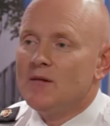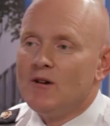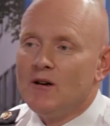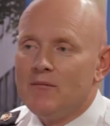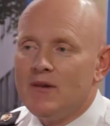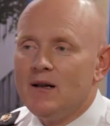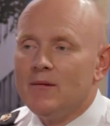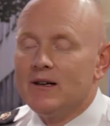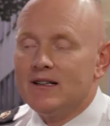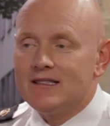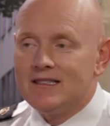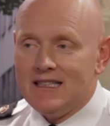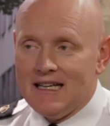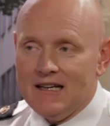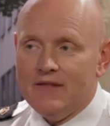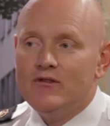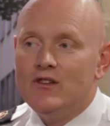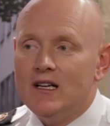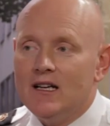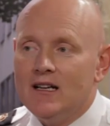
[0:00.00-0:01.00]
is about public
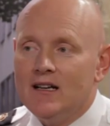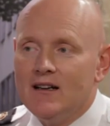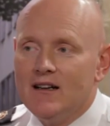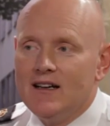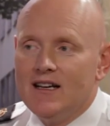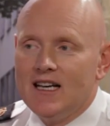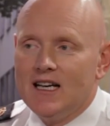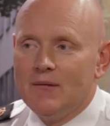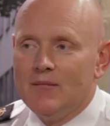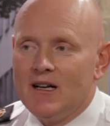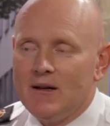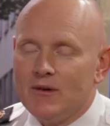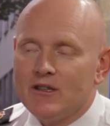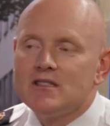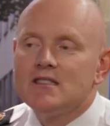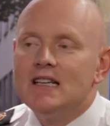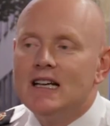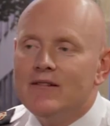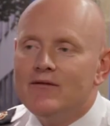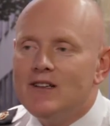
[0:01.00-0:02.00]
safety, and
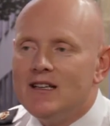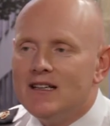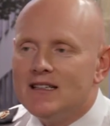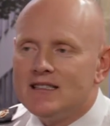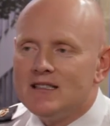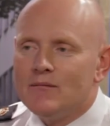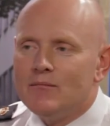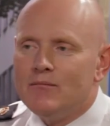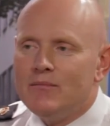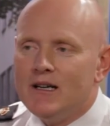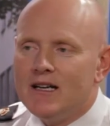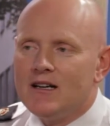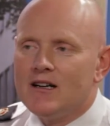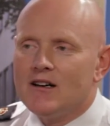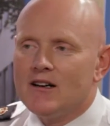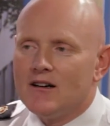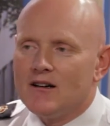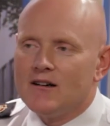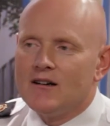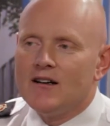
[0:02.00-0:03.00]
public safety is a
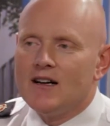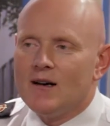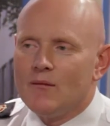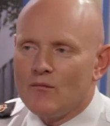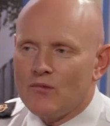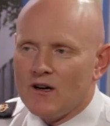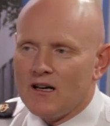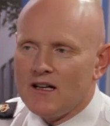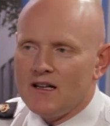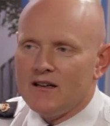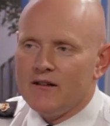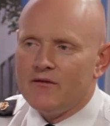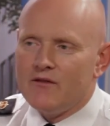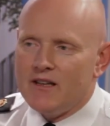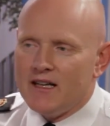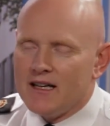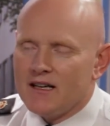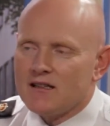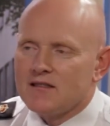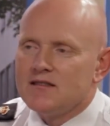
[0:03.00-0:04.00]
bigger umbrella of
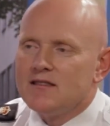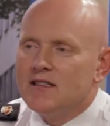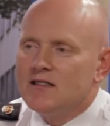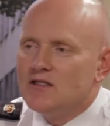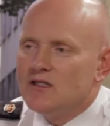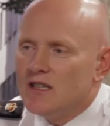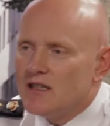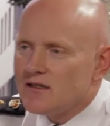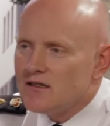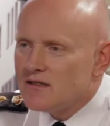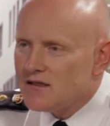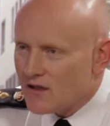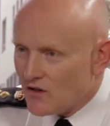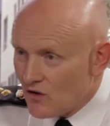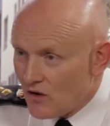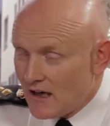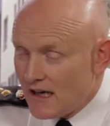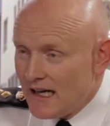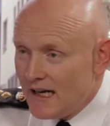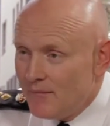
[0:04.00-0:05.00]
things than just the
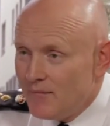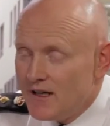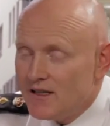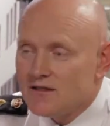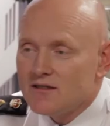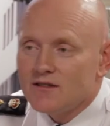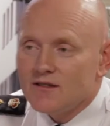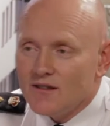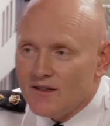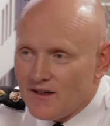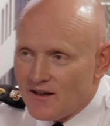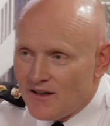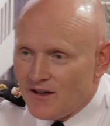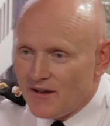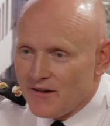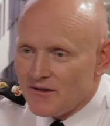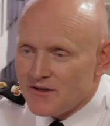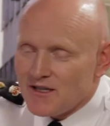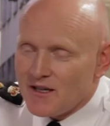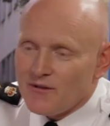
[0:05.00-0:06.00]
crime. It's
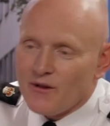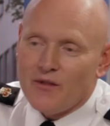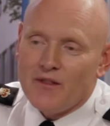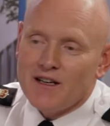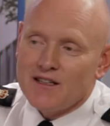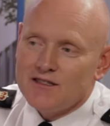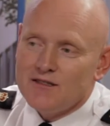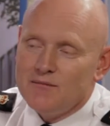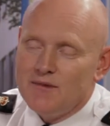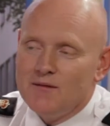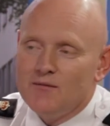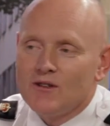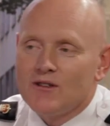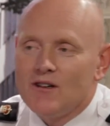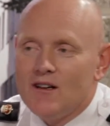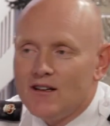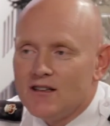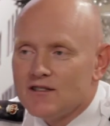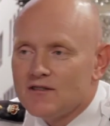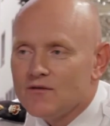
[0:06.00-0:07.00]
all those other things that people
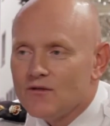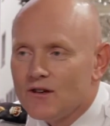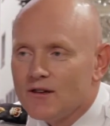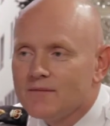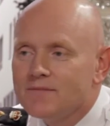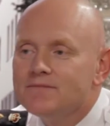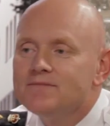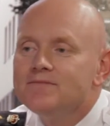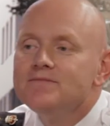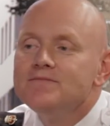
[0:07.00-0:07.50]
call us for.